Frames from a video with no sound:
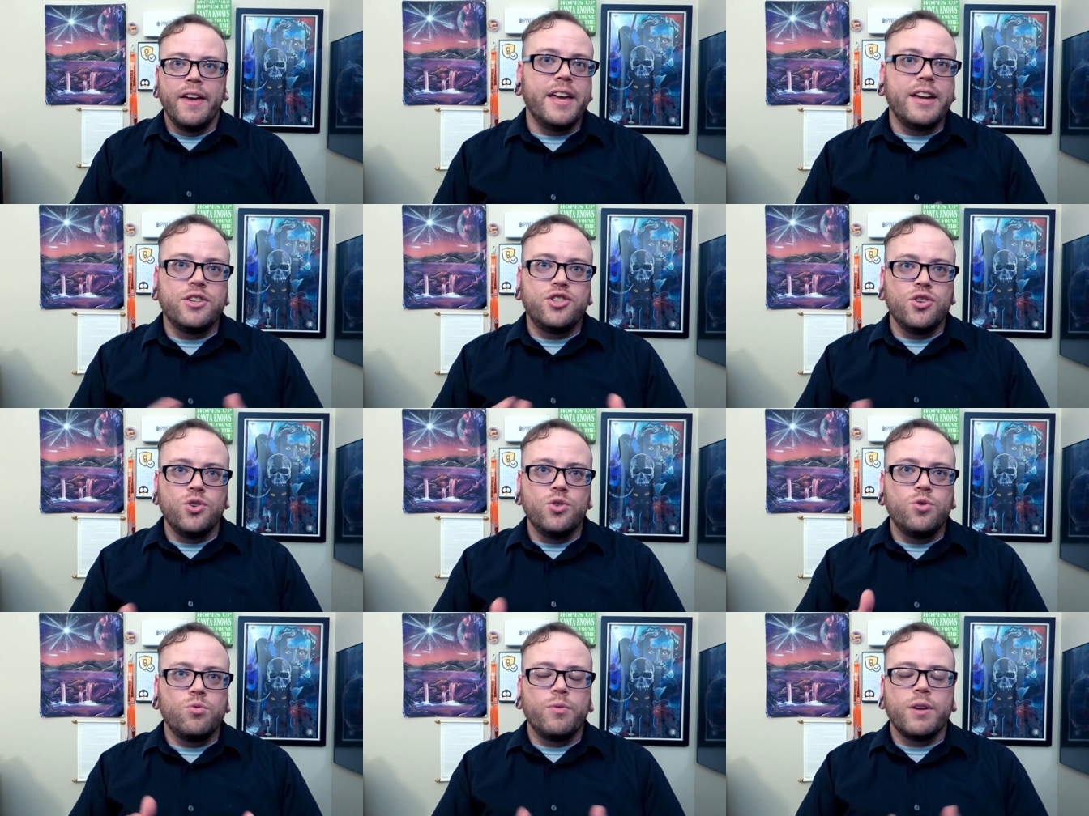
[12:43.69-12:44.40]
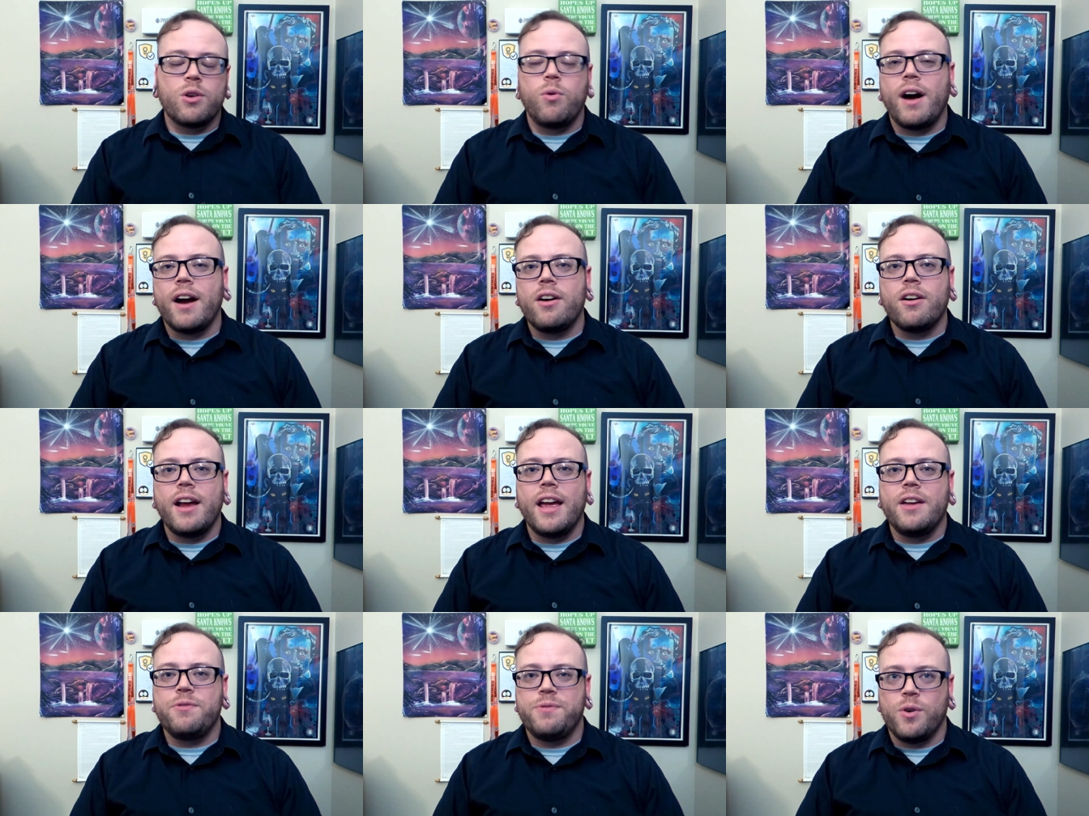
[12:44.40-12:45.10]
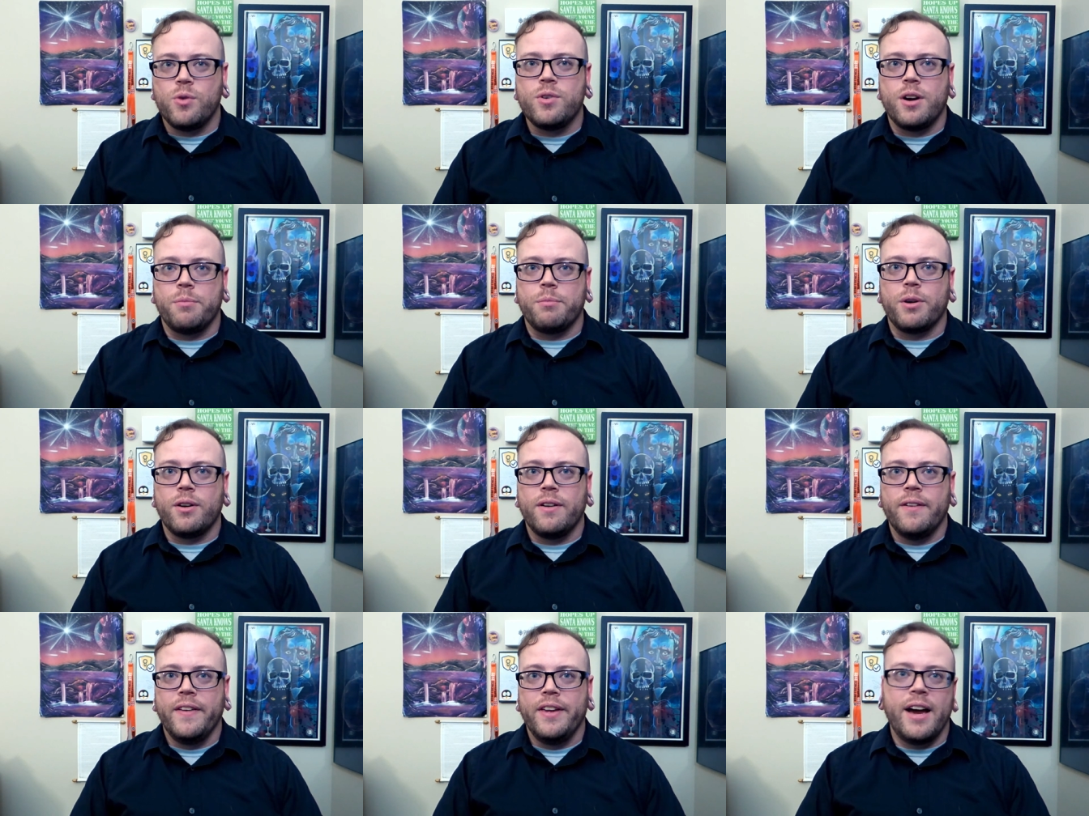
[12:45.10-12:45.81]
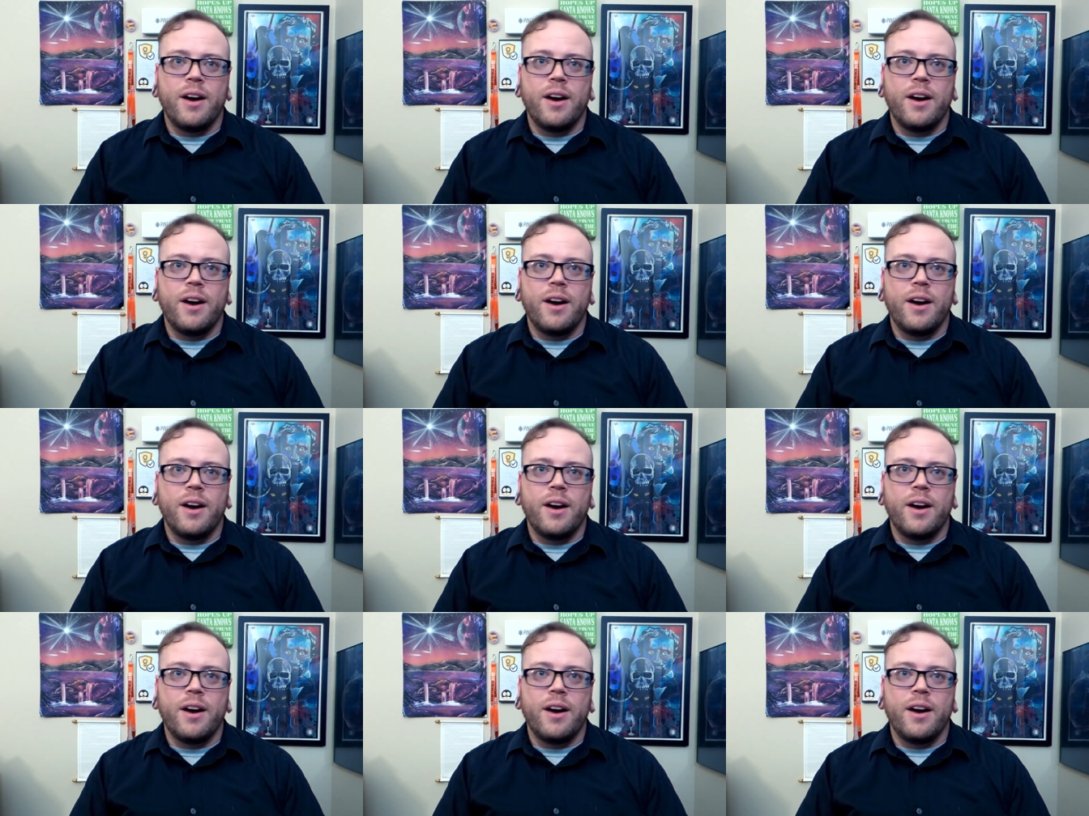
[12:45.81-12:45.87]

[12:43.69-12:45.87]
They do require a phone number.